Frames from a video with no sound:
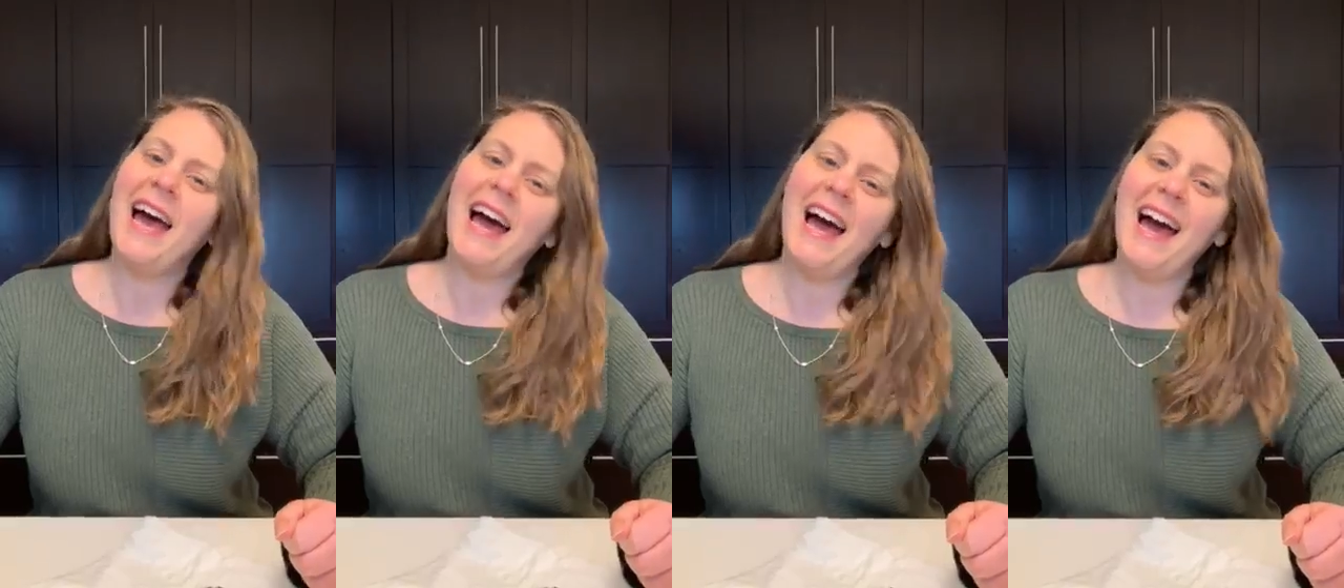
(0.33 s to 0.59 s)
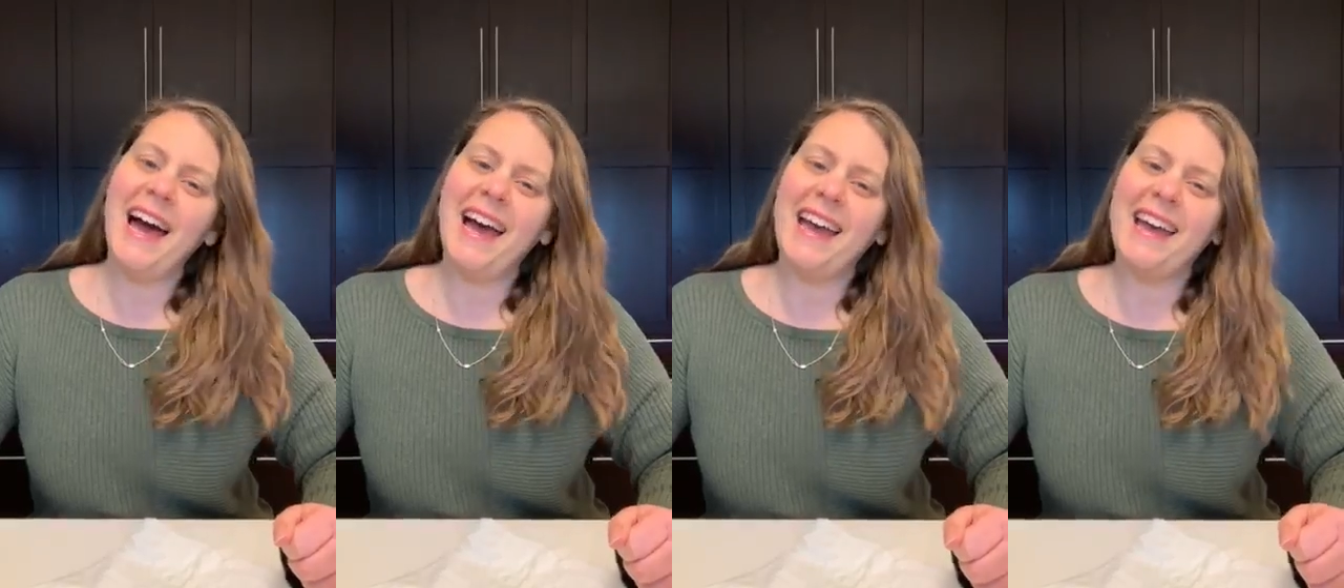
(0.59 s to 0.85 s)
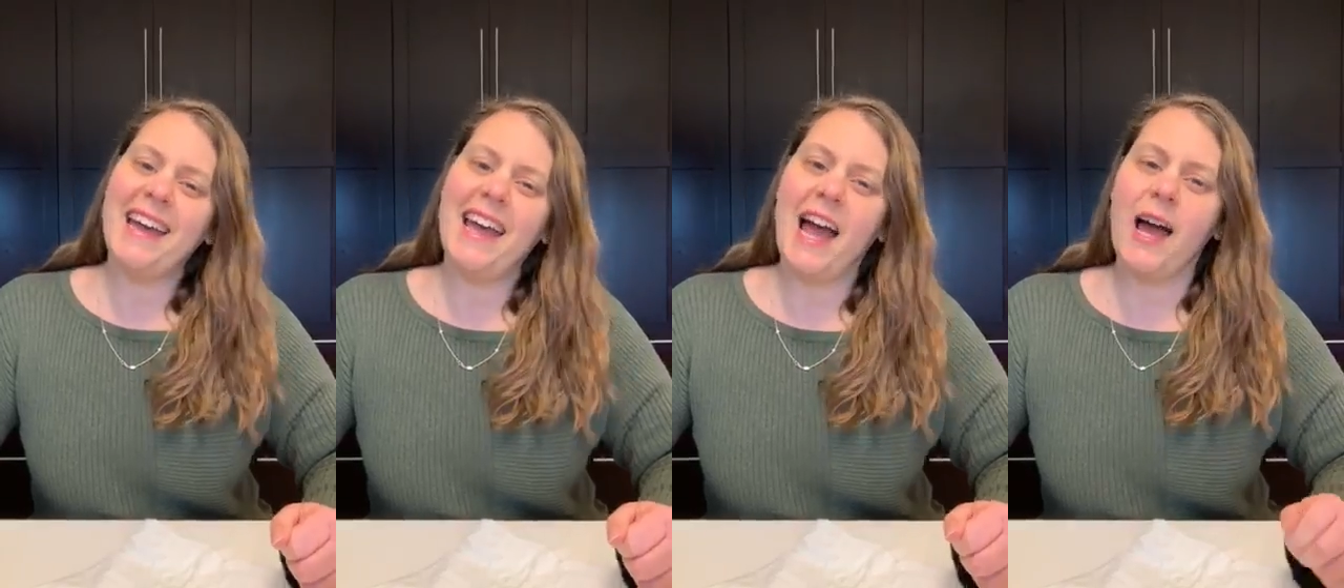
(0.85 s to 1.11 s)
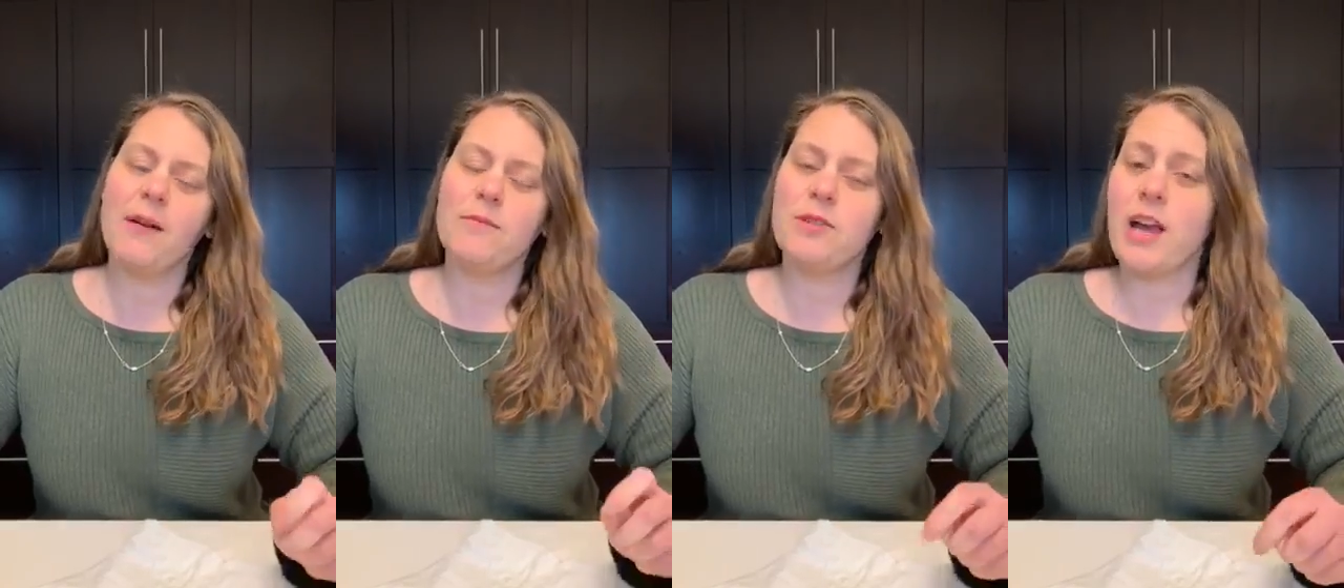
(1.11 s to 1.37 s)
Hi,
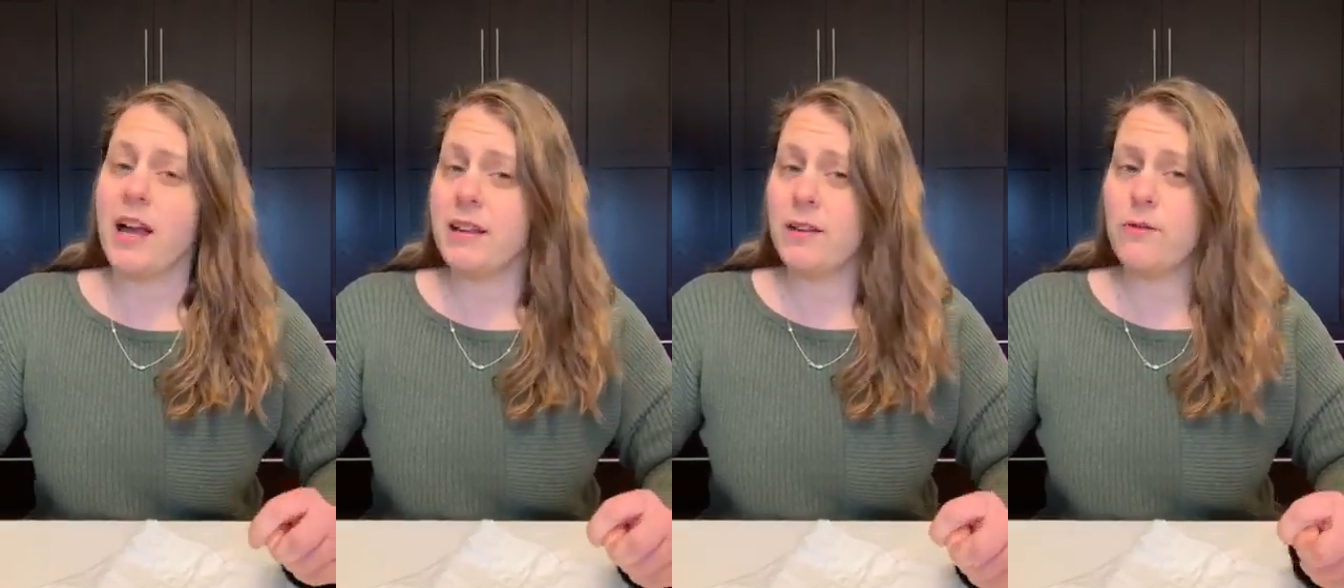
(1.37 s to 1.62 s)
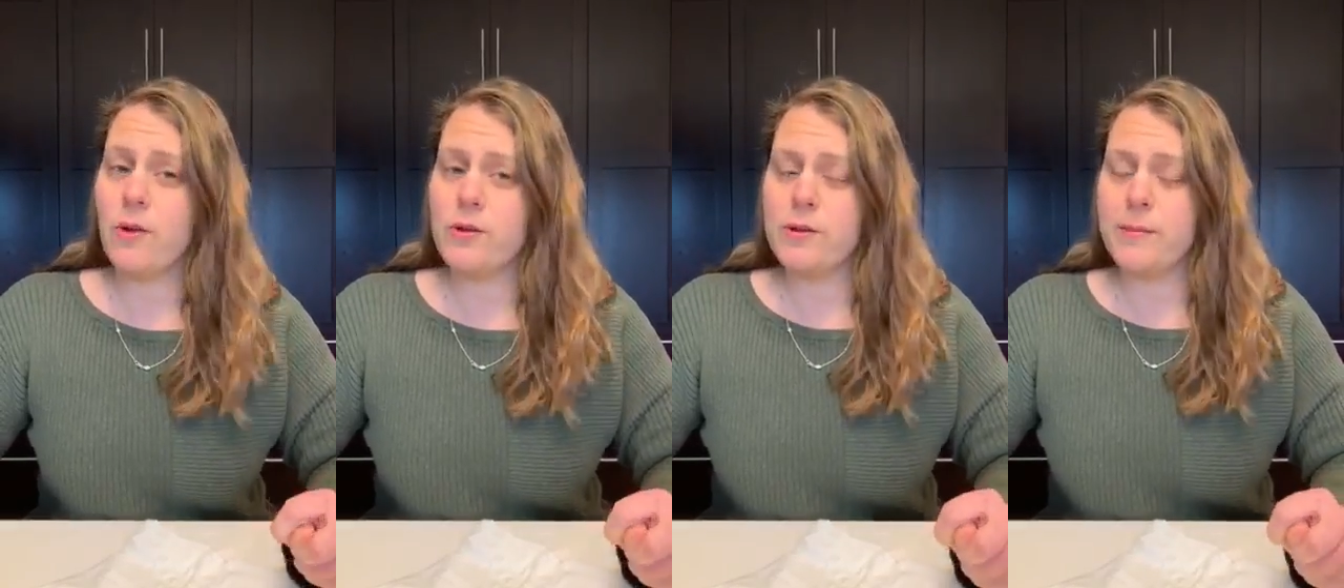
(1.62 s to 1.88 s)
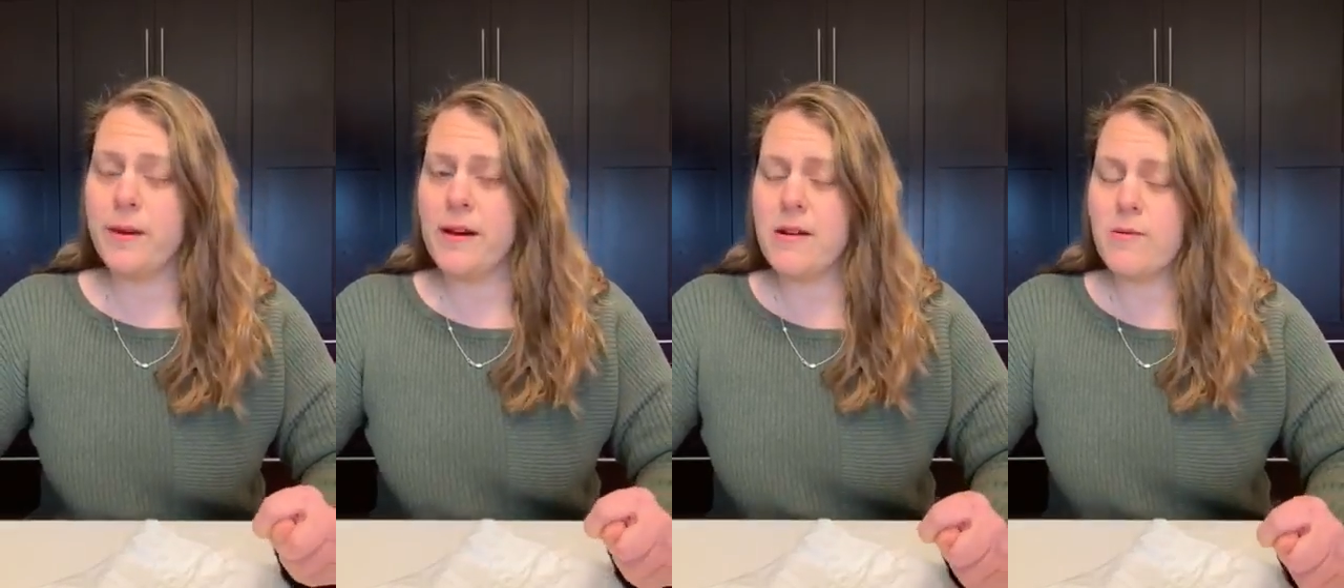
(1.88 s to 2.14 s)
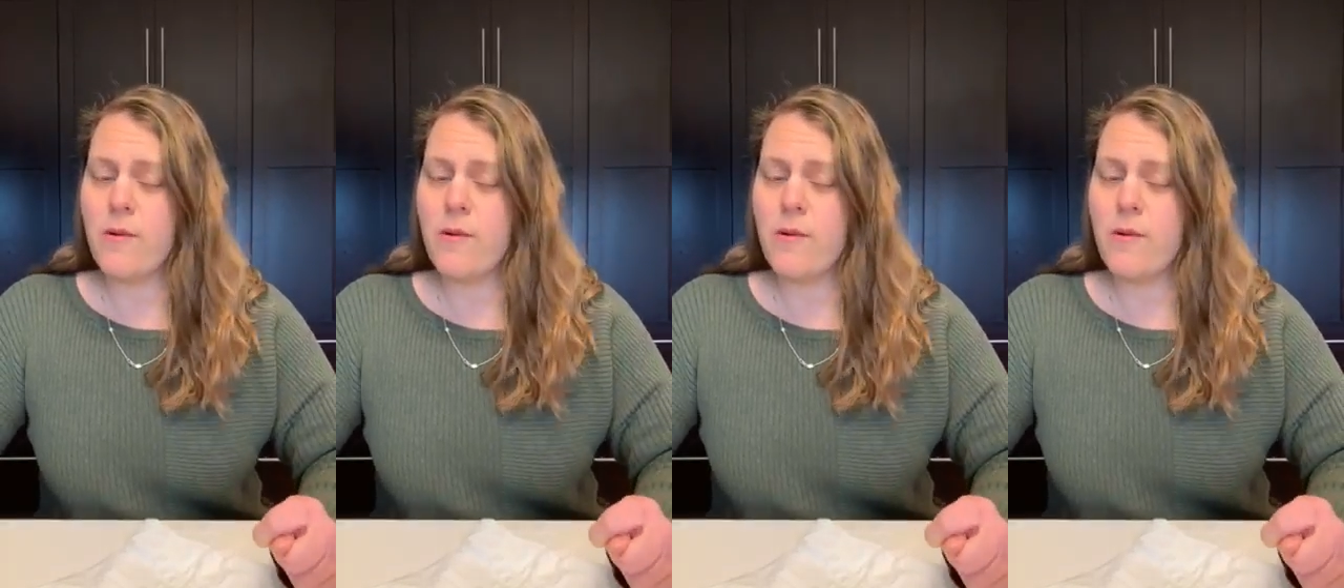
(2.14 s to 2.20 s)
I'm Jaclyn Rozmaryn,